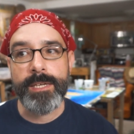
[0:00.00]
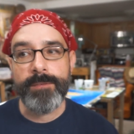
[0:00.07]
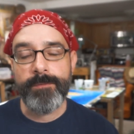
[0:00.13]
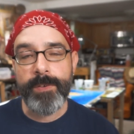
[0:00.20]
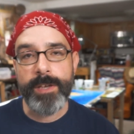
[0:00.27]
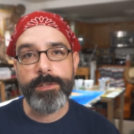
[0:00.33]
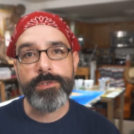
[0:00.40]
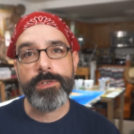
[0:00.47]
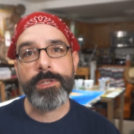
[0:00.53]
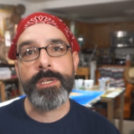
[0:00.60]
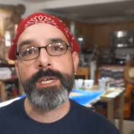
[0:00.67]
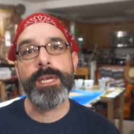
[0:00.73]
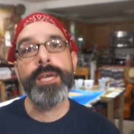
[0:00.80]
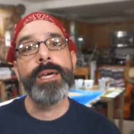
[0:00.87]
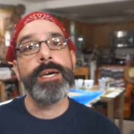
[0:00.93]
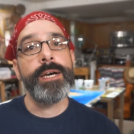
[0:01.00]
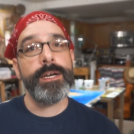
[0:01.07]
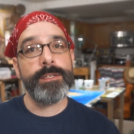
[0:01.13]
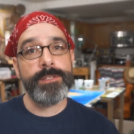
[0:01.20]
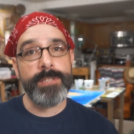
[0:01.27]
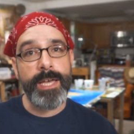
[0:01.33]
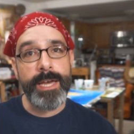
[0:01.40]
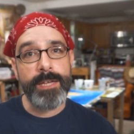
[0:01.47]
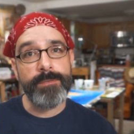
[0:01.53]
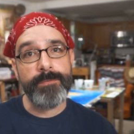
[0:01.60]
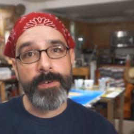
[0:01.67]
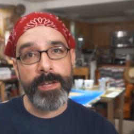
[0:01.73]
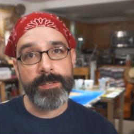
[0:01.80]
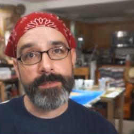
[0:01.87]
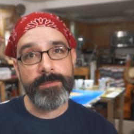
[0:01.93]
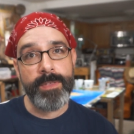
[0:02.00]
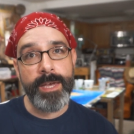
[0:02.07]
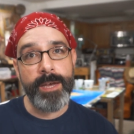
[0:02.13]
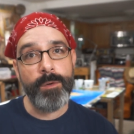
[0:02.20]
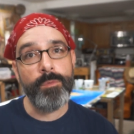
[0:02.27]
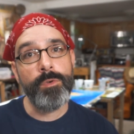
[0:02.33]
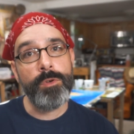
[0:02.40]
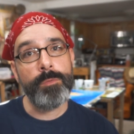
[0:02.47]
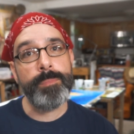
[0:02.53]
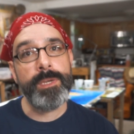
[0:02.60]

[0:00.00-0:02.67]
Eventually a side effect of that will